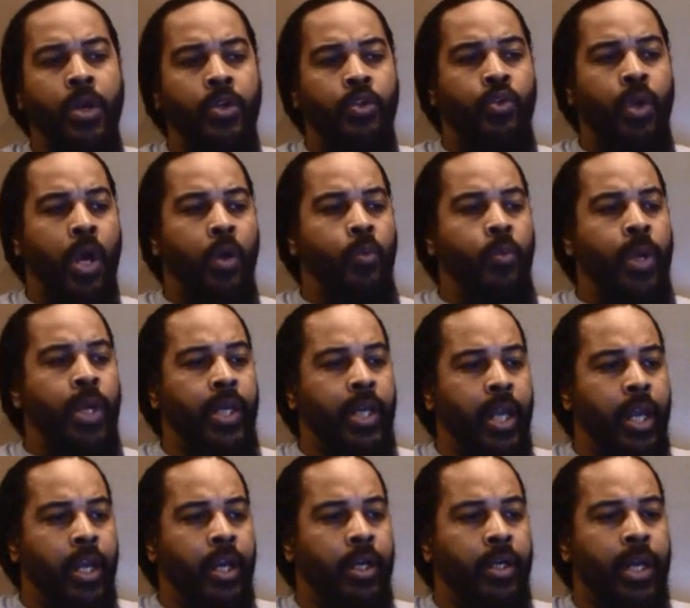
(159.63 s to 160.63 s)
So I went
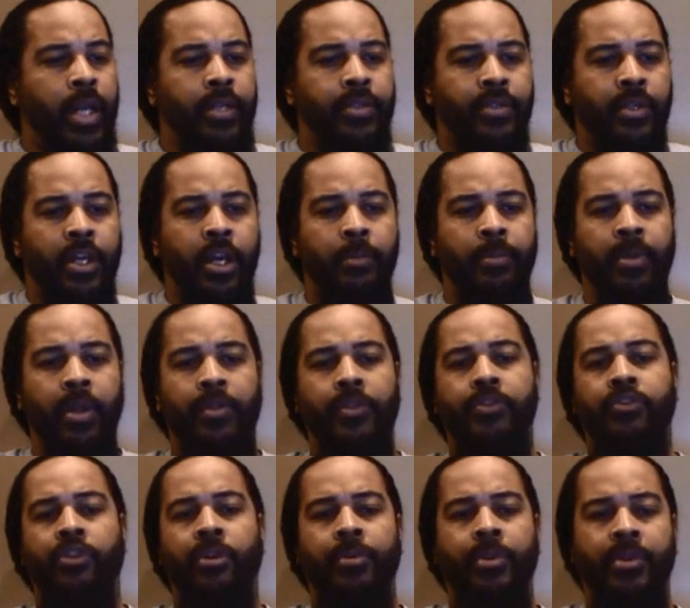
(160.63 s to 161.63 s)
here, and there's a couple
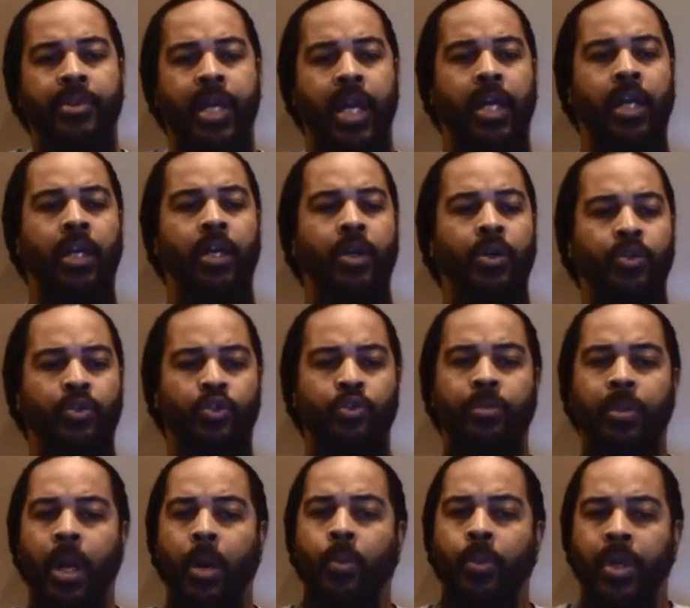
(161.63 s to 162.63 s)
other scriptures I could go
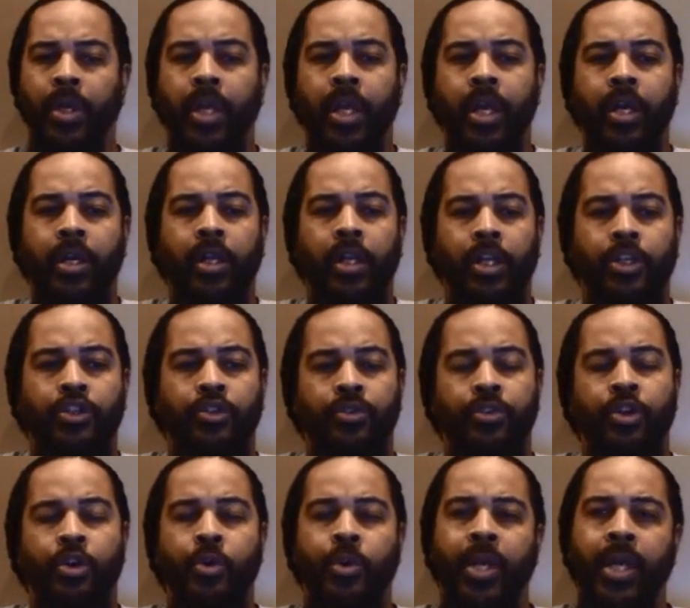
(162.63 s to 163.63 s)
to, but I went here to let you
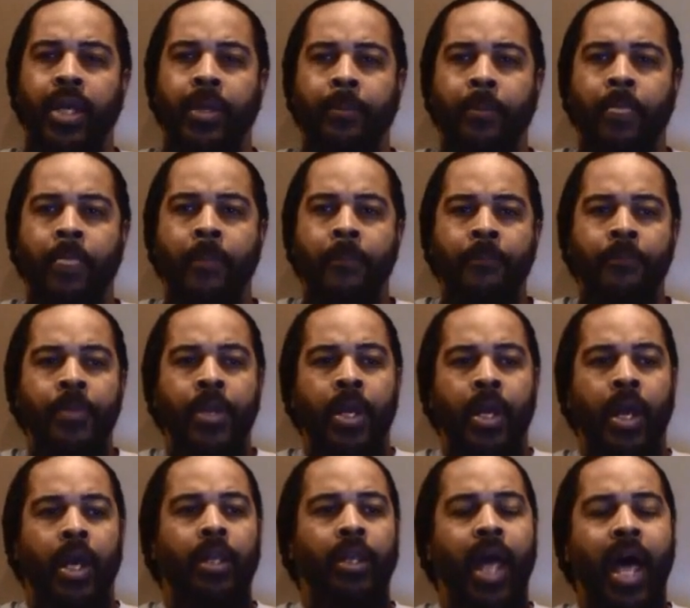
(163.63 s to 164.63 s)
know that
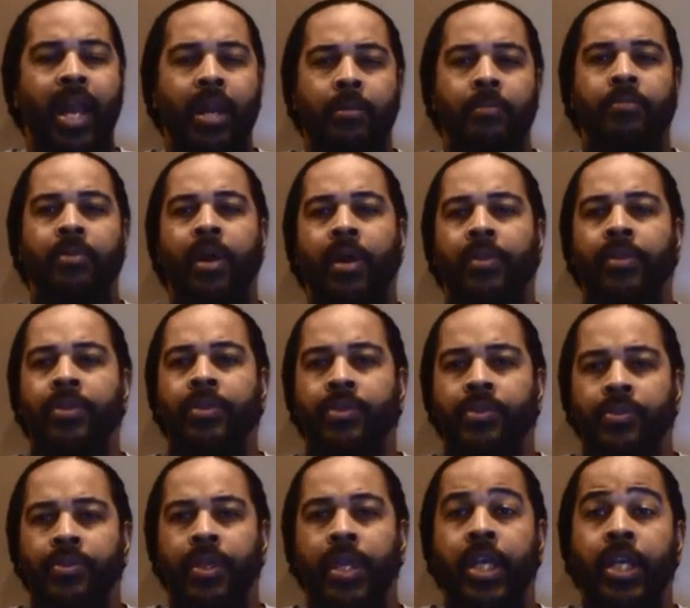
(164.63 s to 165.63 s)
a lot of
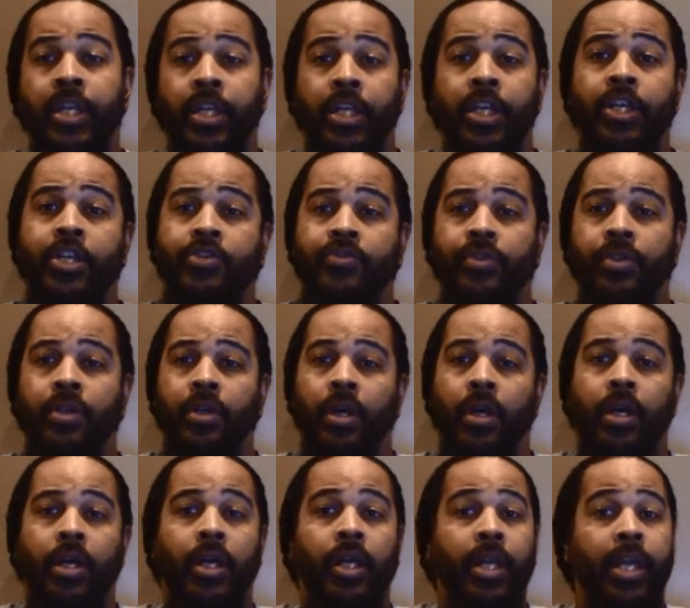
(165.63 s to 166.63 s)
brothers in Israel
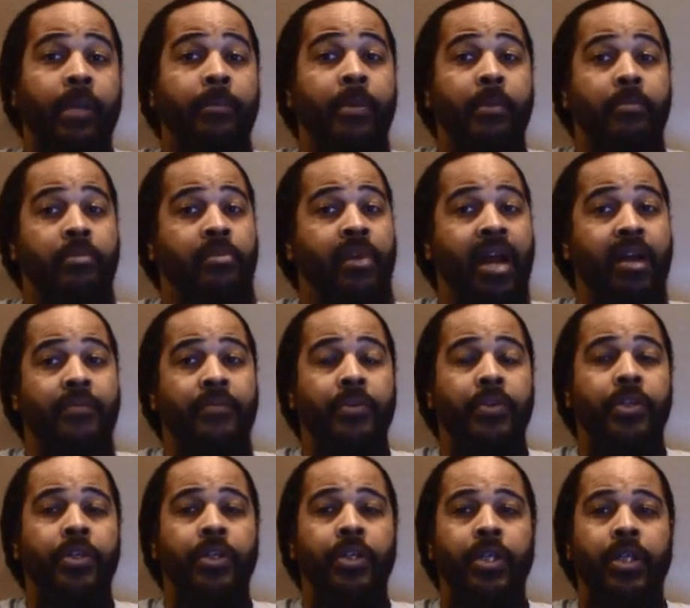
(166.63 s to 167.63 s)
are claiming
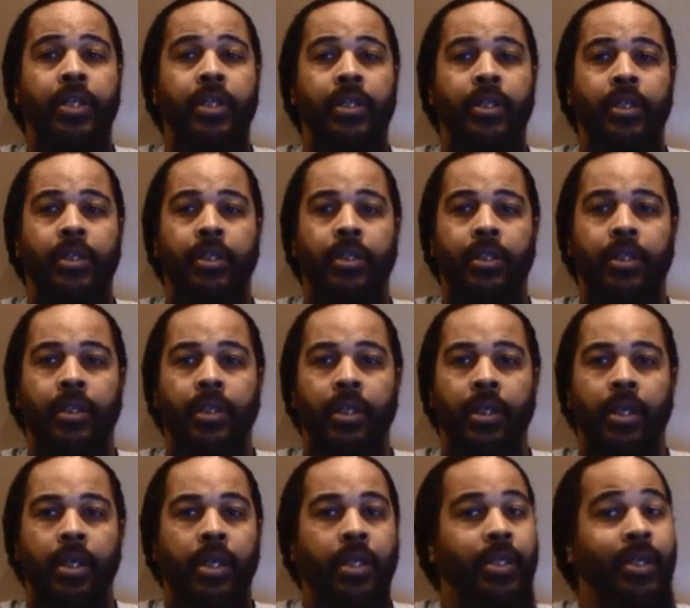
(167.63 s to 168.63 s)
prophethood,
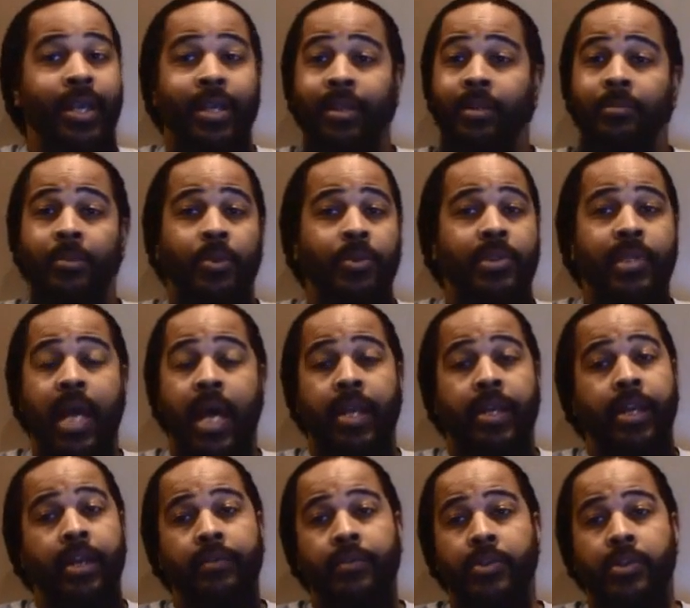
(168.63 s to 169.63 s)
yet the Most High
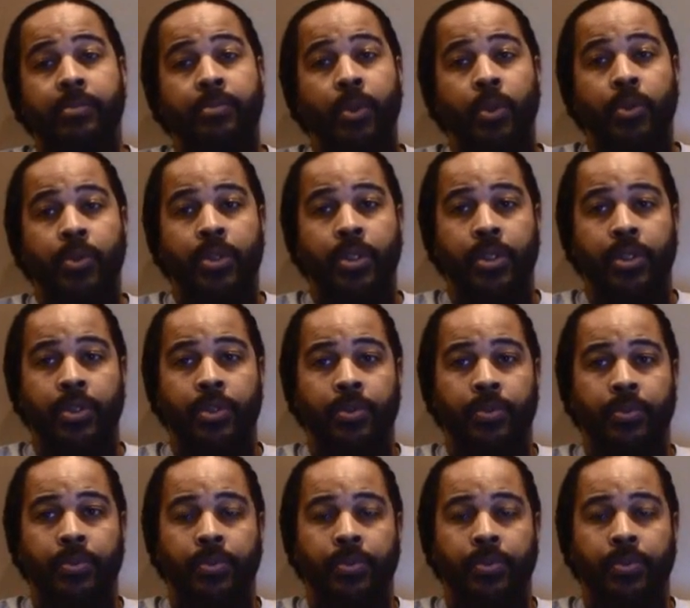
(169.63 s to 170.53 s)
never spoke to you.